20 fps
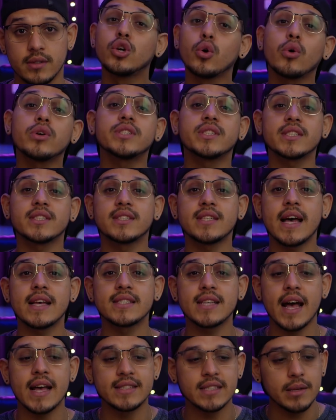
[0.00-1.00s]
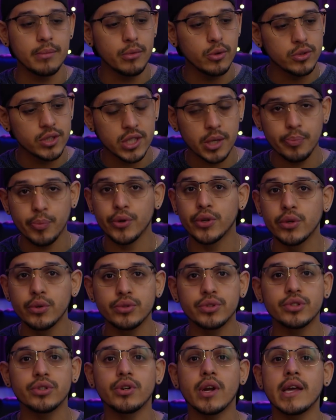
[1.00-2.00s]
Your success as a music
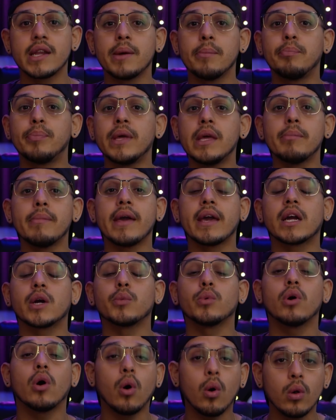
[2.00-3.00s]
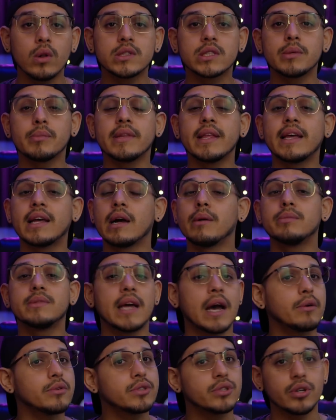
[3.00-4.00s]
producer and a beat maker will ultimately come
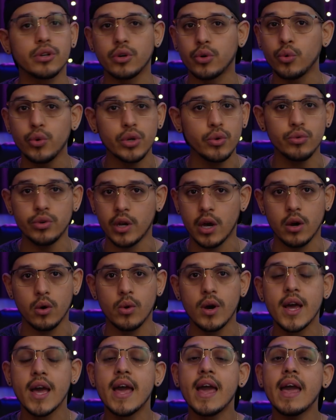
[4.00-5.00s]
down to who you know